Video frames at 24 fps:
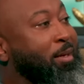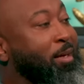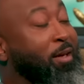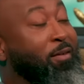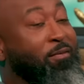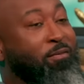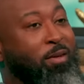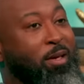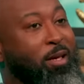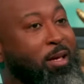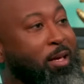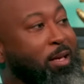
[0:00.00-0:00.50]

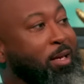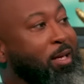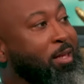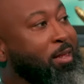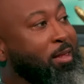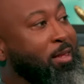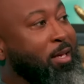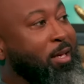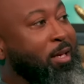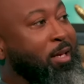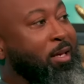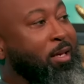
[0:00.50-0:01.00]
If
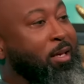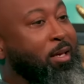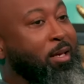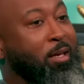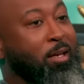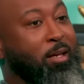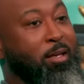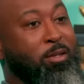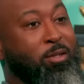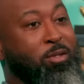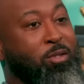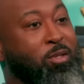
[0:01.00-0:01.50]
anything,
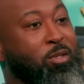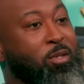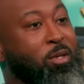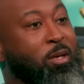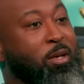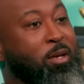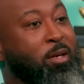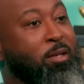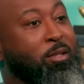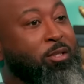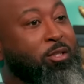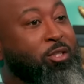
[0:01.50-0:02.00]
it is
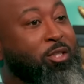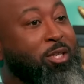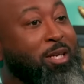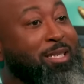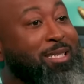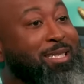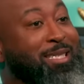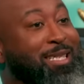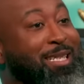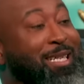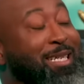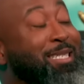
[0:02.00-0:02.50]

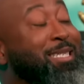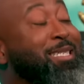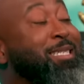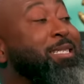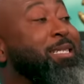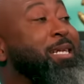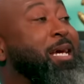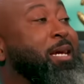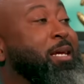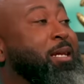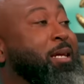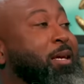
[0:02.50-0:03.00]
just the
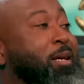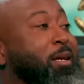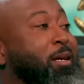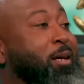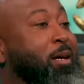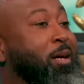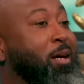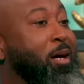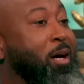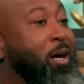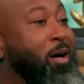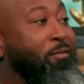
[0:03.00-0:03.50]

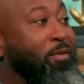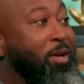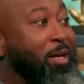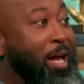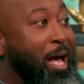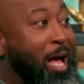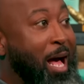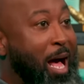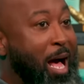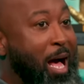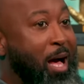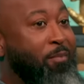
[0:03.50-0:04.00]
stating of an
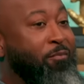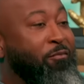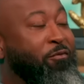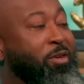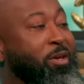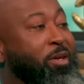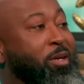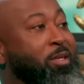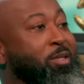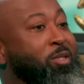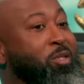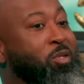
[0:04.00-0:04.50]

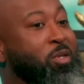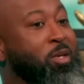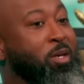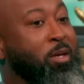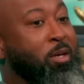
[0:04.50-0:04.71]
obvious